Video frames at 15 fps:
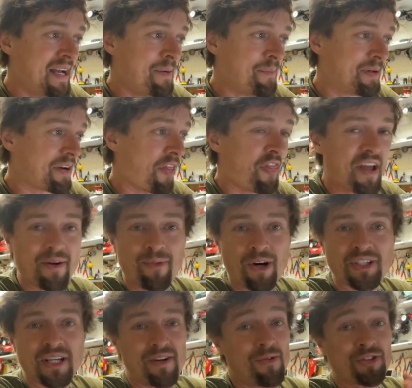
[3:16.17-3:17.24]
But the thing was,
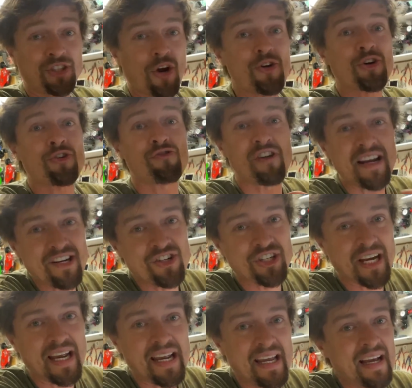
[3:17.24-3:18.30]
it was so
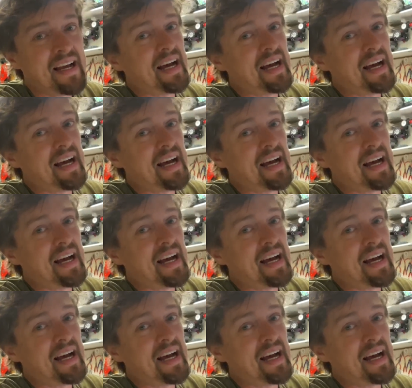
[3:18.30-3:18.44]
cringy